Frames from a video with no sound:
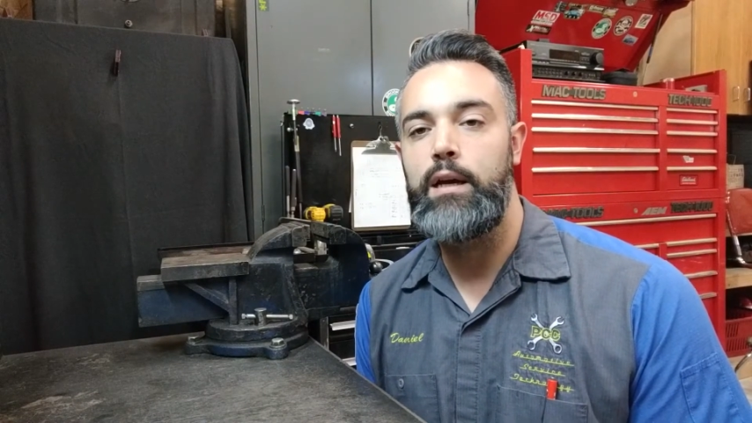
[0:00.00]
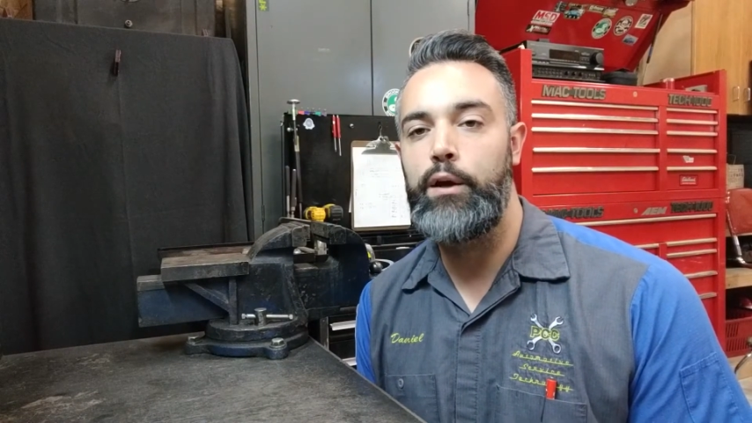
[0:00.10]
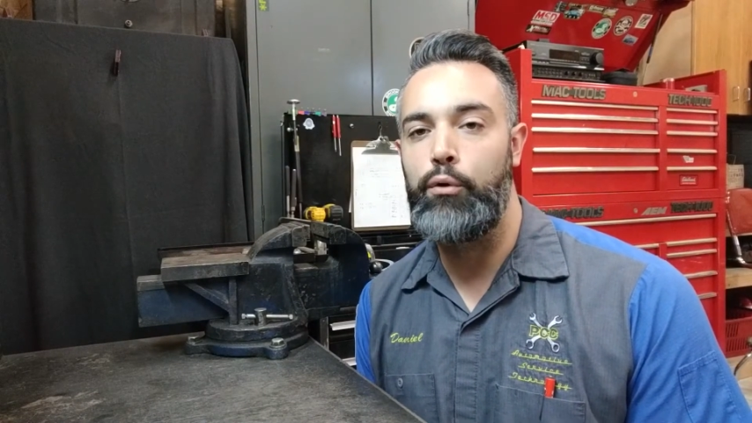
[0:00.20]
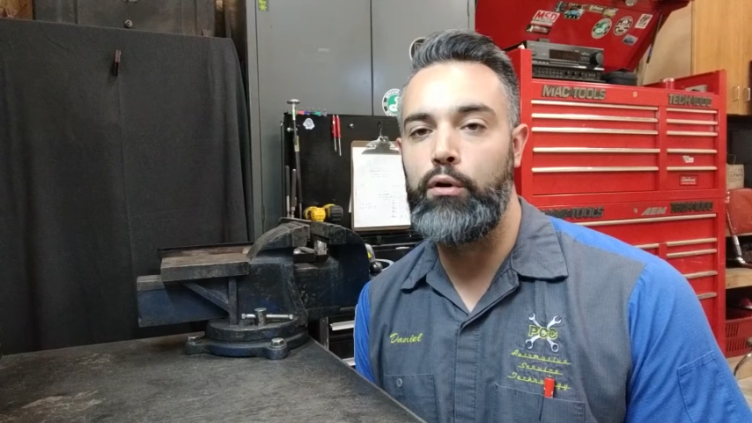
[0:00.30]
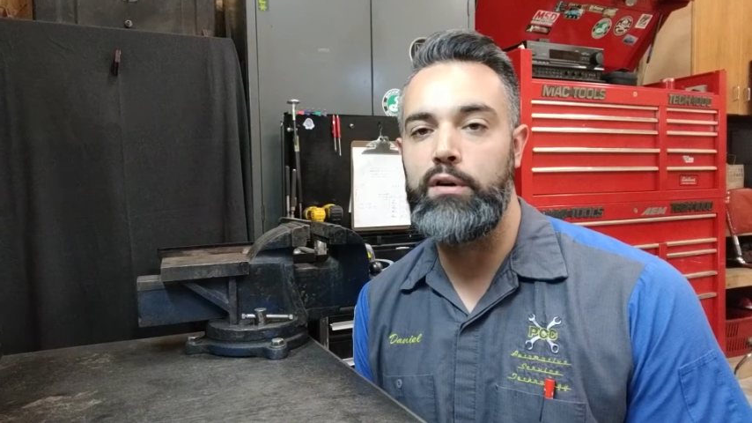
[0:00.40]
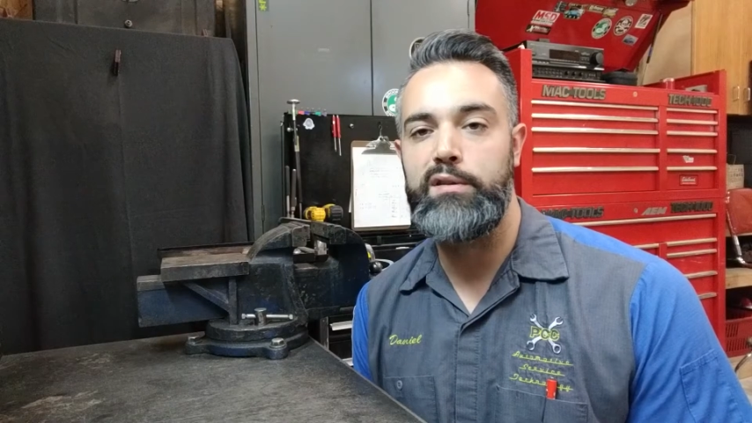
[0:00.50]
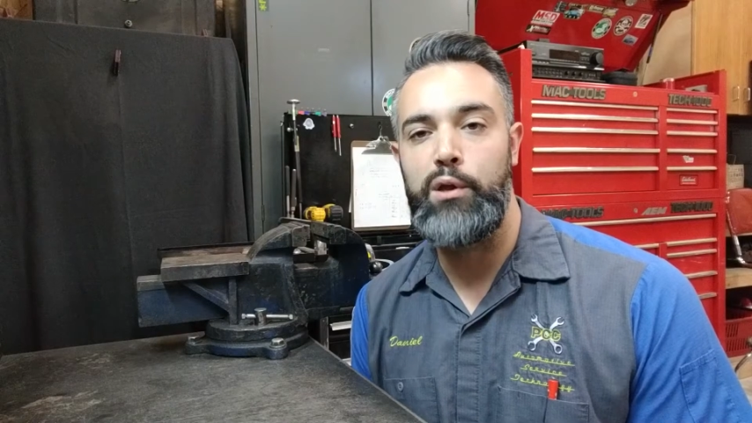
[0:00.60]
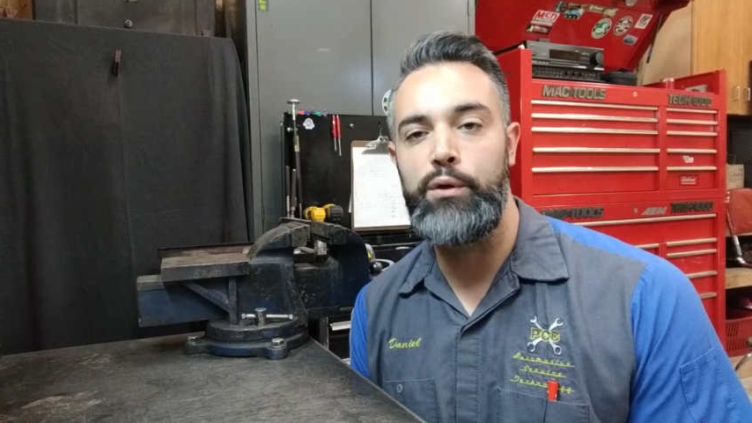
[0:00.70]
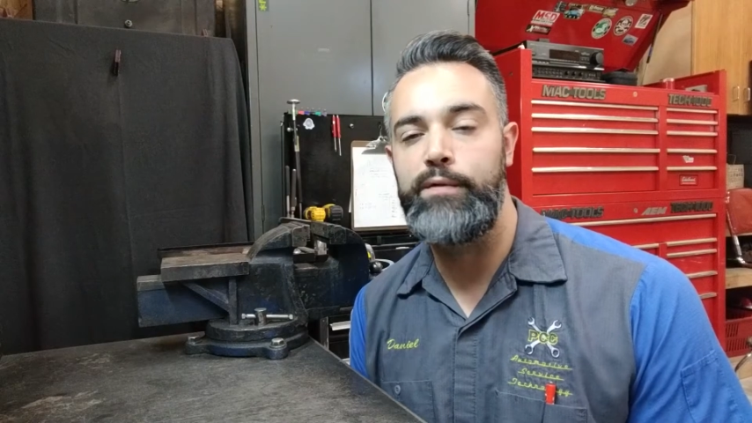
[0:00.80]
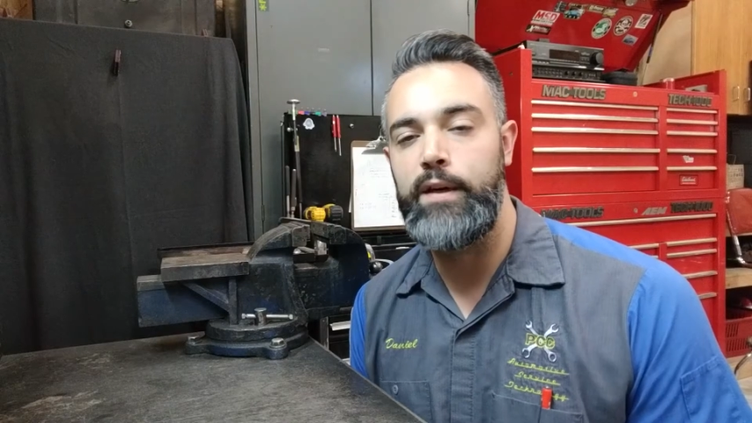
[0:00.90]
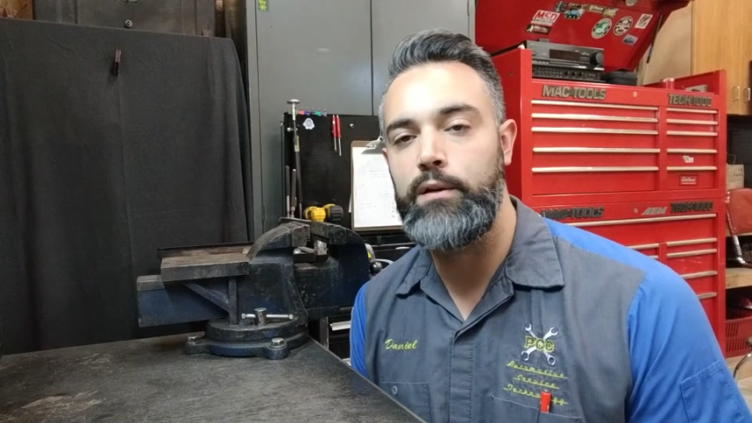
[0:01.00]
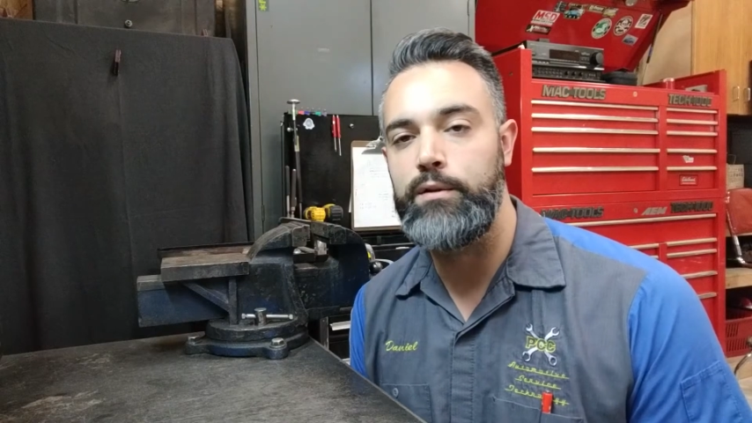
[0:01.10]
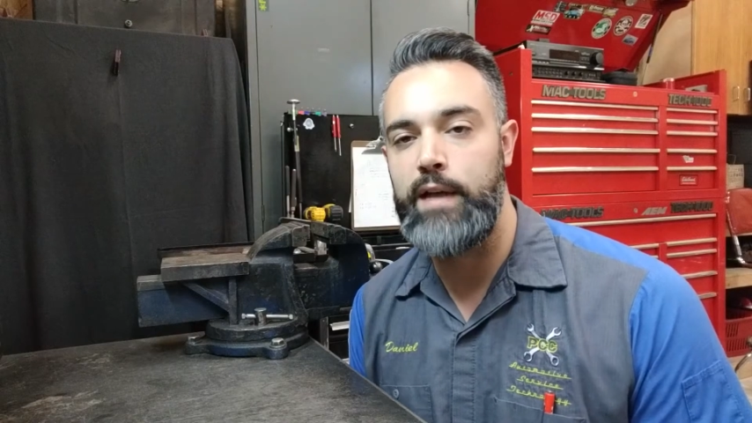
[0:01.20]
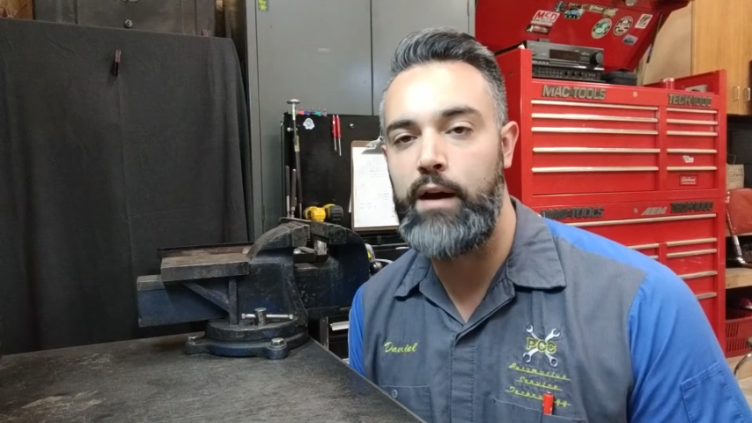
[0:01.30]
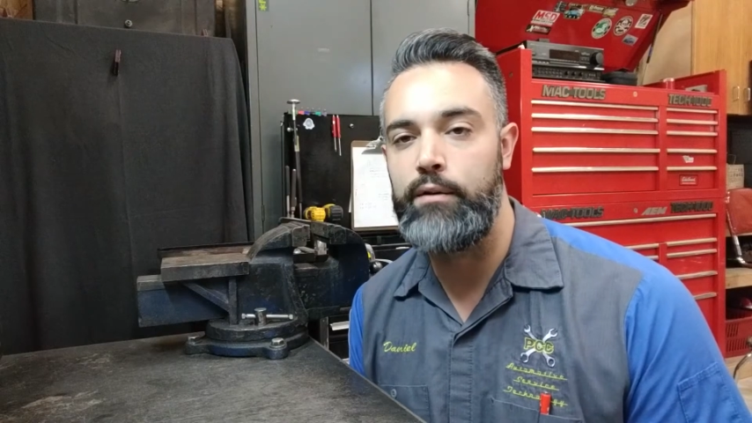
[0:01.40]
in order to slow the
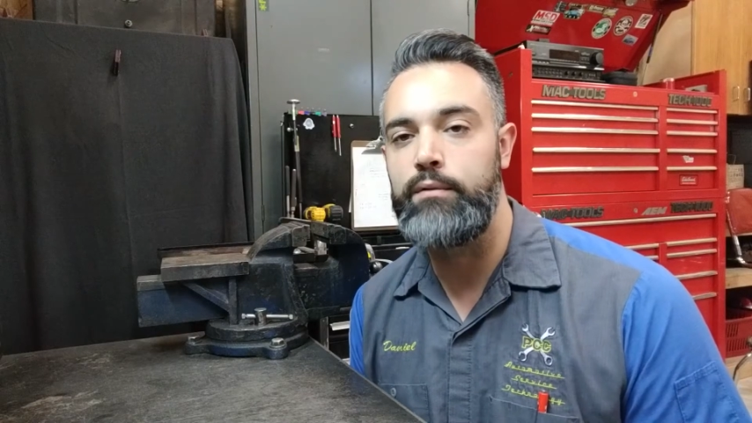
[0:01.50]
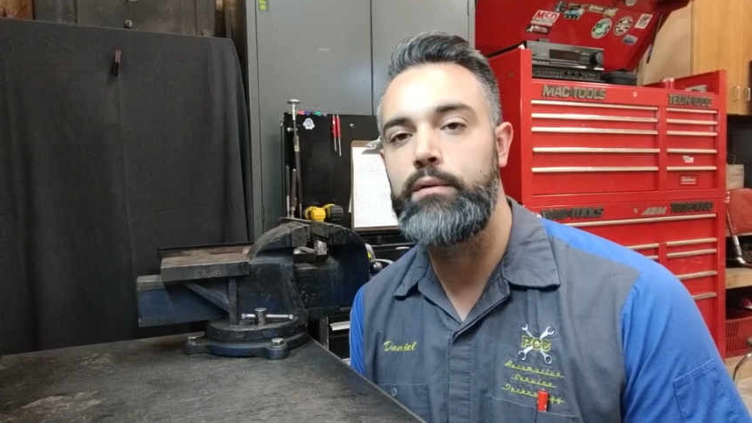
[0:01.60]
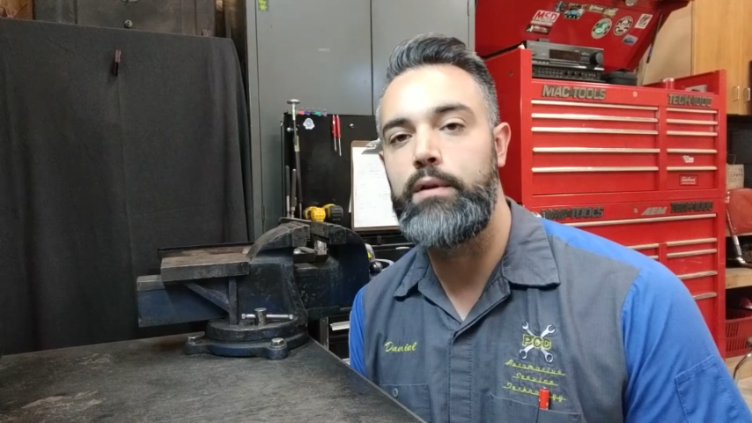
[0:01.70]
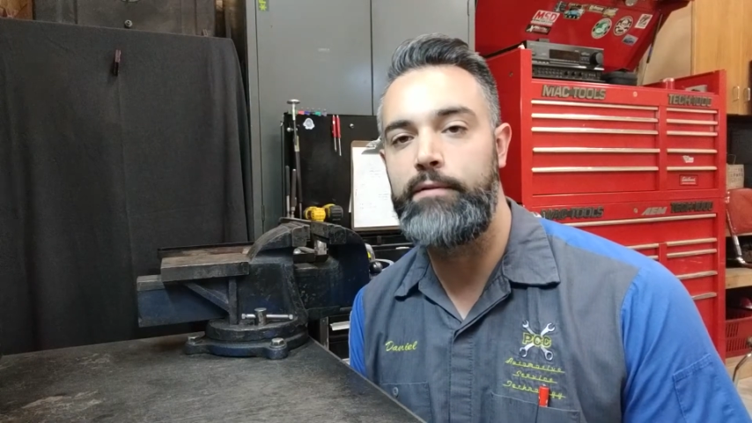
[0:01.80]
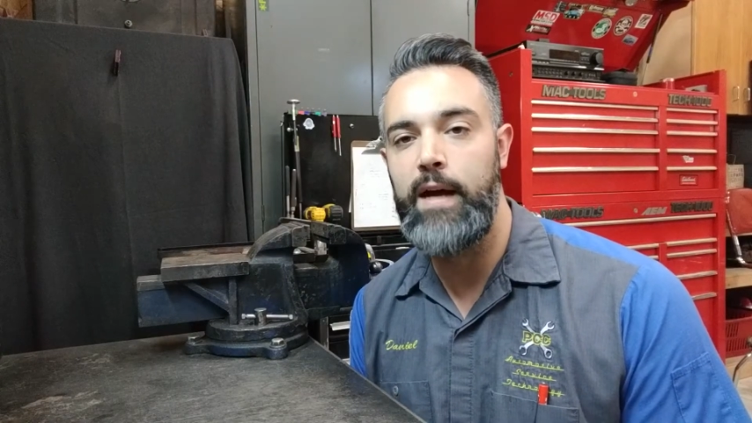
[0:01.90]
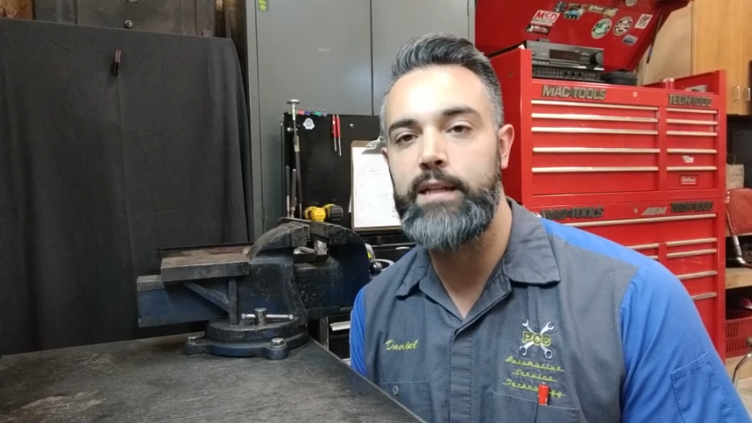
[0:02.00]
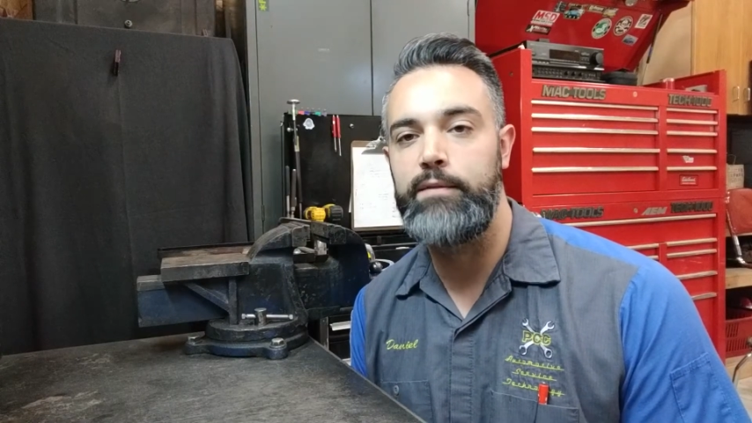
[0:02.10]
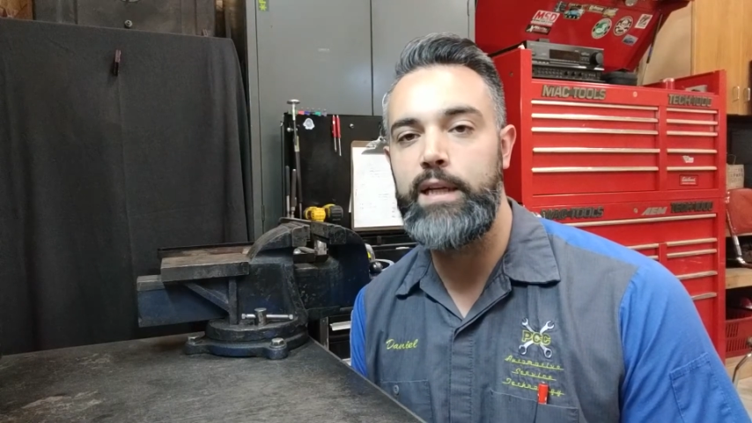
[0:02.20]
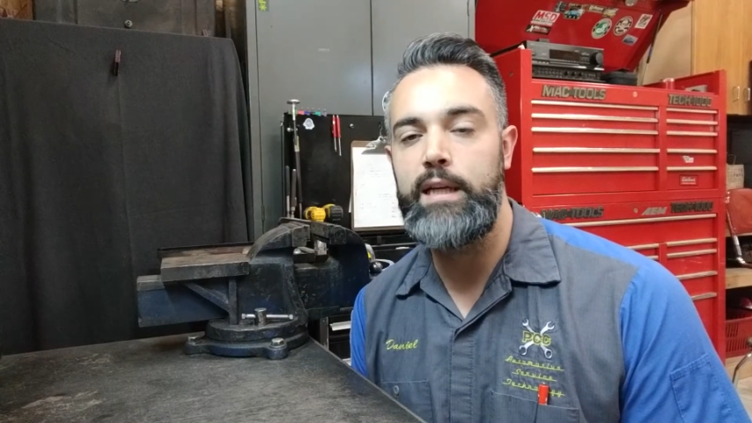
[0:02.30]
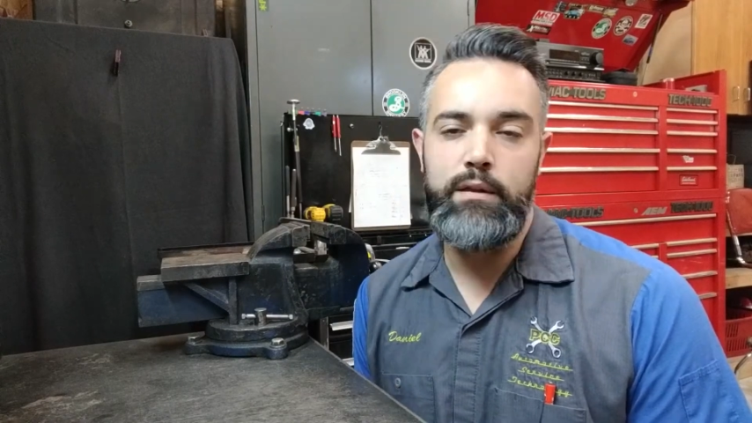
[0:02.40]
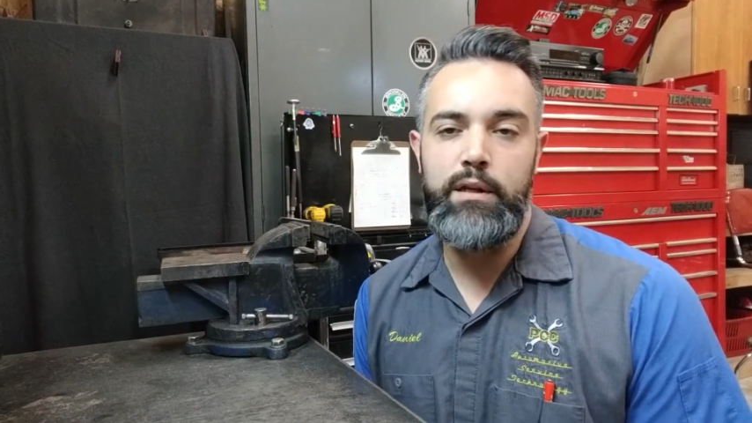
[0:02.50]
vehicle down effectively.